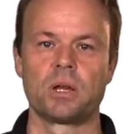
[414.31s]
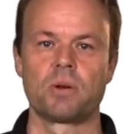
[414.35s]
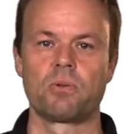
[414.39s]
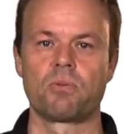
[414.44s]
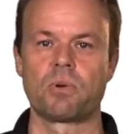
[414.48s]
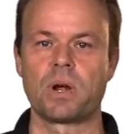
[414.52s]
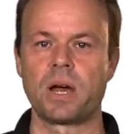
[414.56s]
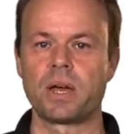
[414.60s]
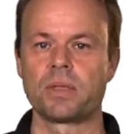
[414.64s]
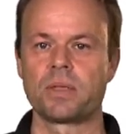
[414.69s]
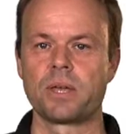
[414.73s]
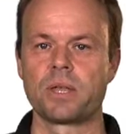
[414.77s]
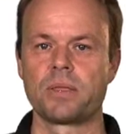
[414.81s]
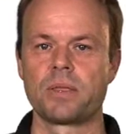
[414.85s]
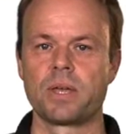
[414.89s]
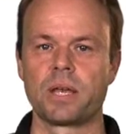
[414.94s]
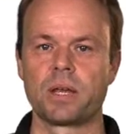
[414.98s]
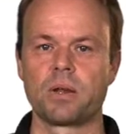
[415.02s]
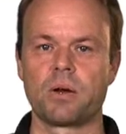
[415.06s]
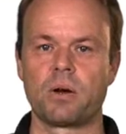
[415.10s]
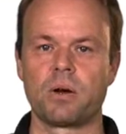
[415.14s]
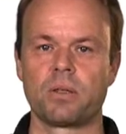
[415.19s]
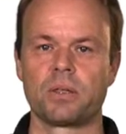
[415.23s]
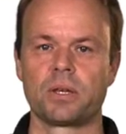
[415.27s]
rather
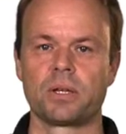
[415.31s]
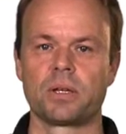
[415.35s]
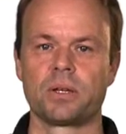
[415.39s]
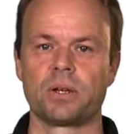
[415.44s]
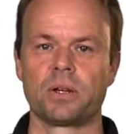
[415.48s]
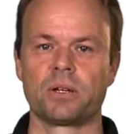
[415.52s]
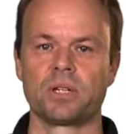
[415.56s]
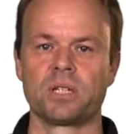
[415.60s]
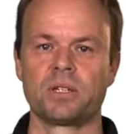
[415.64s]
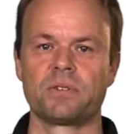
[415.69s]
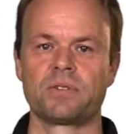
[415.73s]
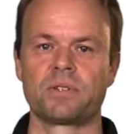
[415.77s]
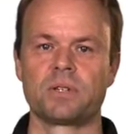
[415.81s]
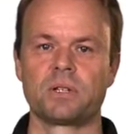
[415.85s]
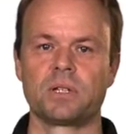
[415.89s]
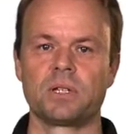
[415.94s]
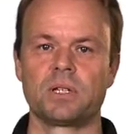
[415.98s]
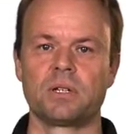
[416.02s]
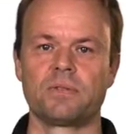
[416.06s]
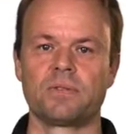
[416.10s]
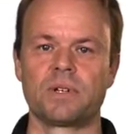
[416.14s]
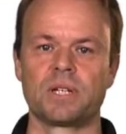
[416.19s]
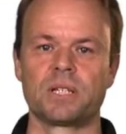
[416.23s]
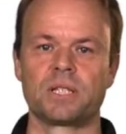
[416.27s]
than other
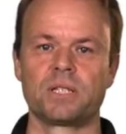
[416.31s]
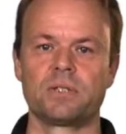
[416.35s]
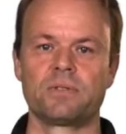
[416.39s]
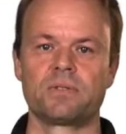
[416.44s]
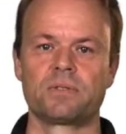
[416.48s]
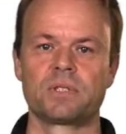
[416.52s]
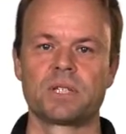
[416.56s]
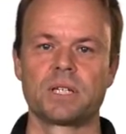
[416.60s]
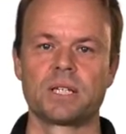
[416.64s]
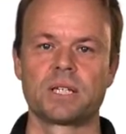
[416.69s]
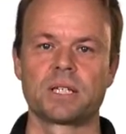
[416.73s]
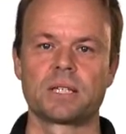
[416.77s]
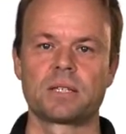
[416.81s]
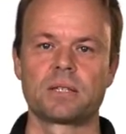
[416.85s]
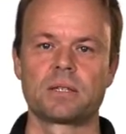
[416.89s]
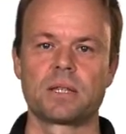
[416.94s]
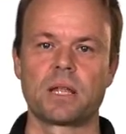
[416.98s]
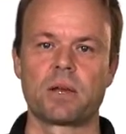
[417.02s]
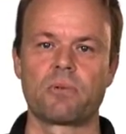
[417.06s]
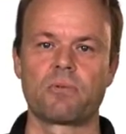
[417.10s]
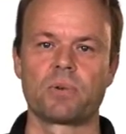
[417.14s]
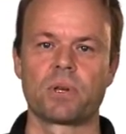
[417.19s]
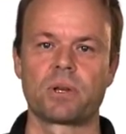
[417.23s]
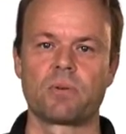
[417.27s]
non-invasive tests
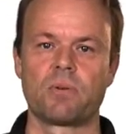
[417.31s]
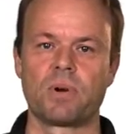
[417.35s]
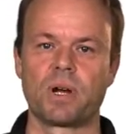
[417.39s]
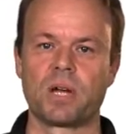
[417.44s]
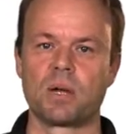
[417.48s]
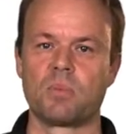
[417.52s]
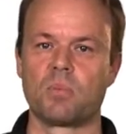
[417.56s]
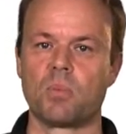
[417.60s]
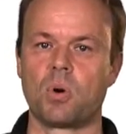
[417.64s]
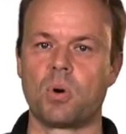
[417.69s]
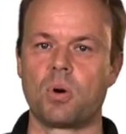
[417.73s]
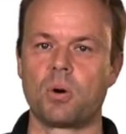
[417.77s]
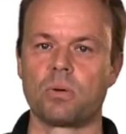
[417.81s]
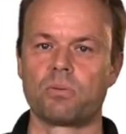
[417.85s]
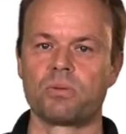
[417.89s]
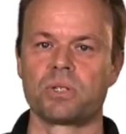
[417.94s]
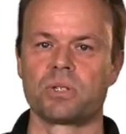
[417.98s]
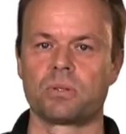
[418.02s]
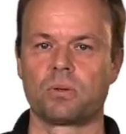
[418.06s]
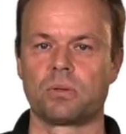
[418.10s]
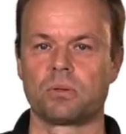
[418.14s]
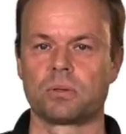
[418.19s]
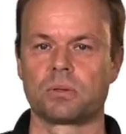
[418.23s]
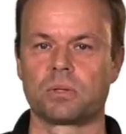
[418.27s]
that require more
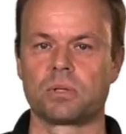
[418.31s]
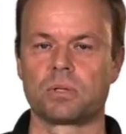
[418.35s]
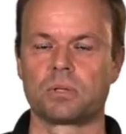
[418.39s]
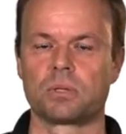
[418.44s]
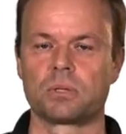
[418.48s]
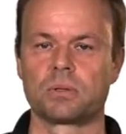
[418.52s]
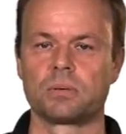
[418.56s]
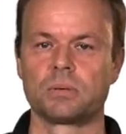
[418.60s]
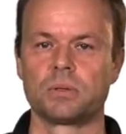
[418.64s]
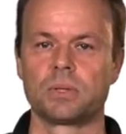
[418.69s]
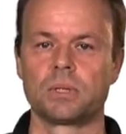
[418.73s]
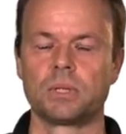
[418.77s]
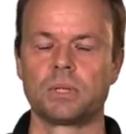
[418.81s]
resources.